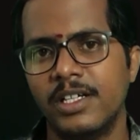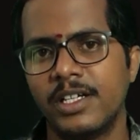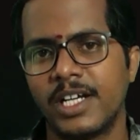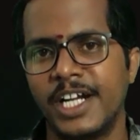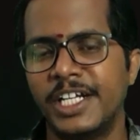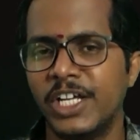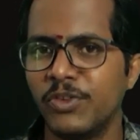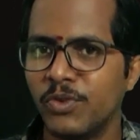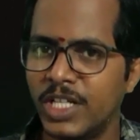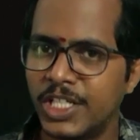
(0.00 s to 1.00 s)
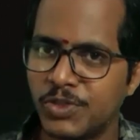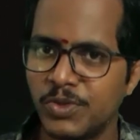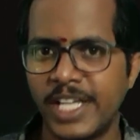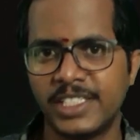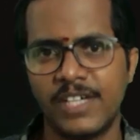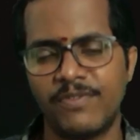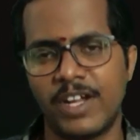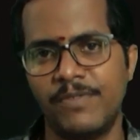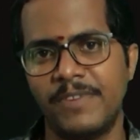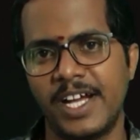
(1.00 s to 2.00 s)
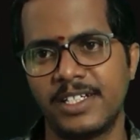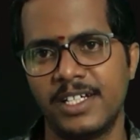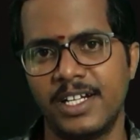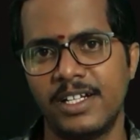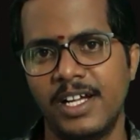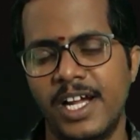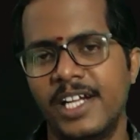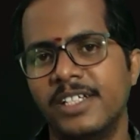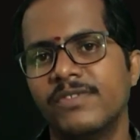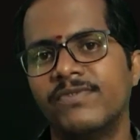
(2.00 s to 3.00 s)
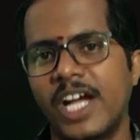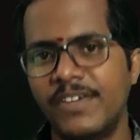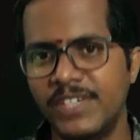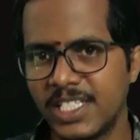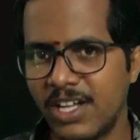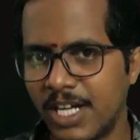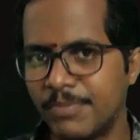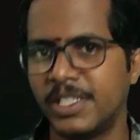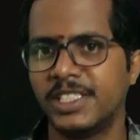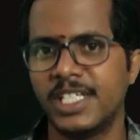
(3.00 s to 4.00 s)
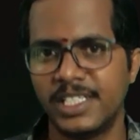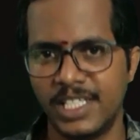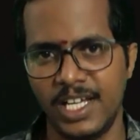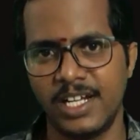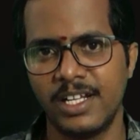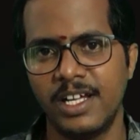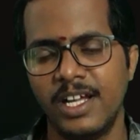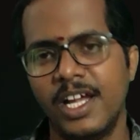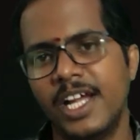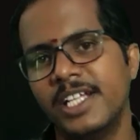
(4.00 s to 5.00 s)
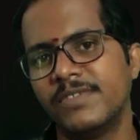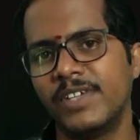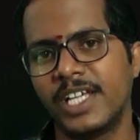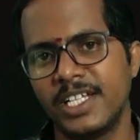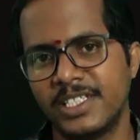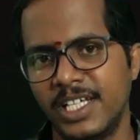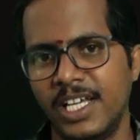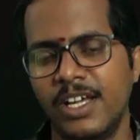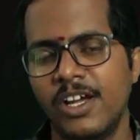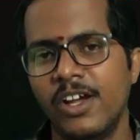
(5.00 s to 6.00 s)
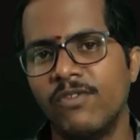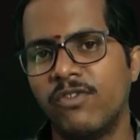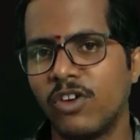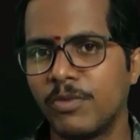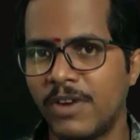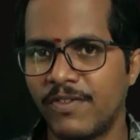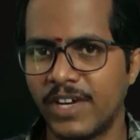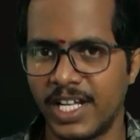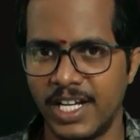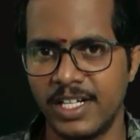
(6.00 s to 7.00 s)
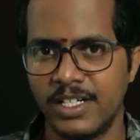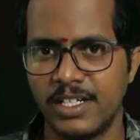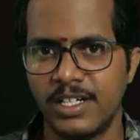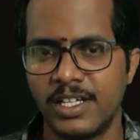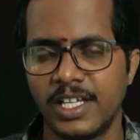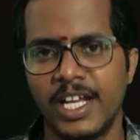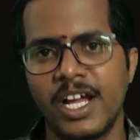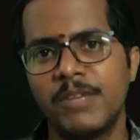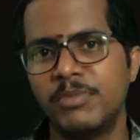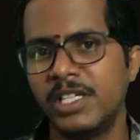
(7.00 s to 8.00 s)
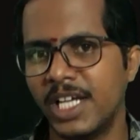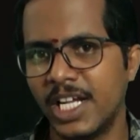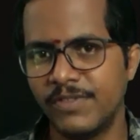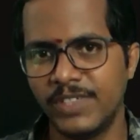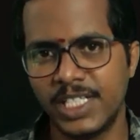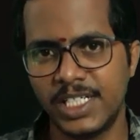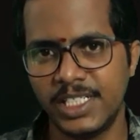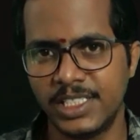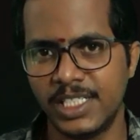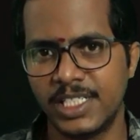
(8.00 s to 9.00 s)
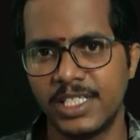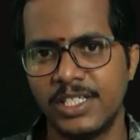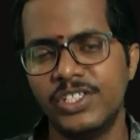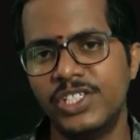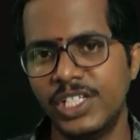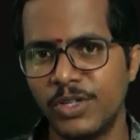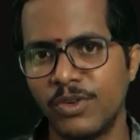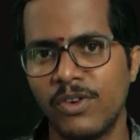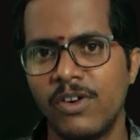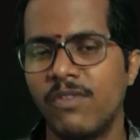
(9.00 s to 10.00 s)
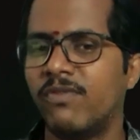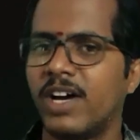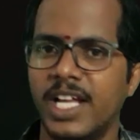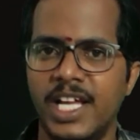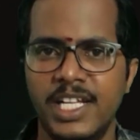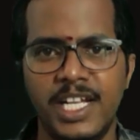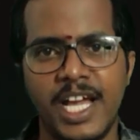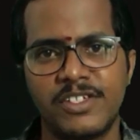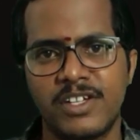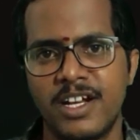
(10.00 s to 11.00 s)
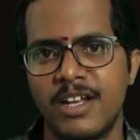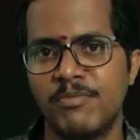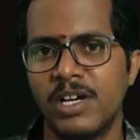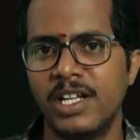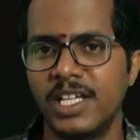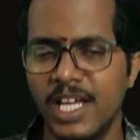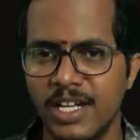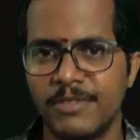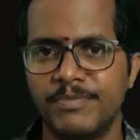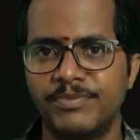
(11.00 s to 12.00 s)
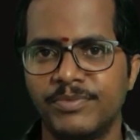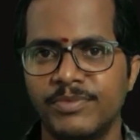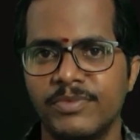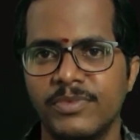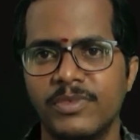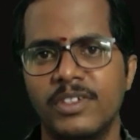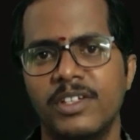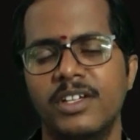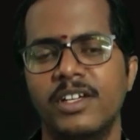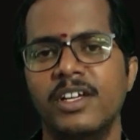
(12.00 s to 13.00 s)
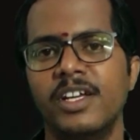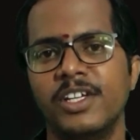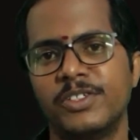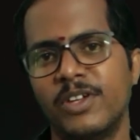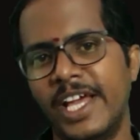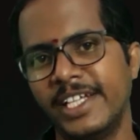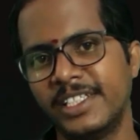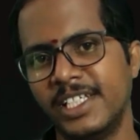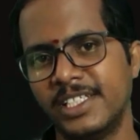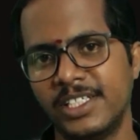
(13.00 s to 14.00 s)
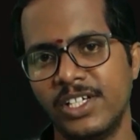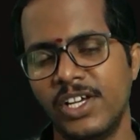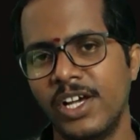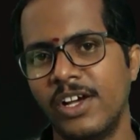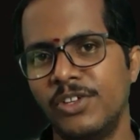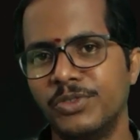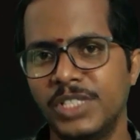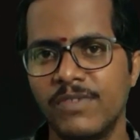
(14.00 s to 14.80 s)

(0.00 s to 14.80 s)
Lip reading: contain only 2 as the prime factor and 5 is not present there, hence we can say 4 power n cannot be end with the digit 0 for any natural number n. So like this, using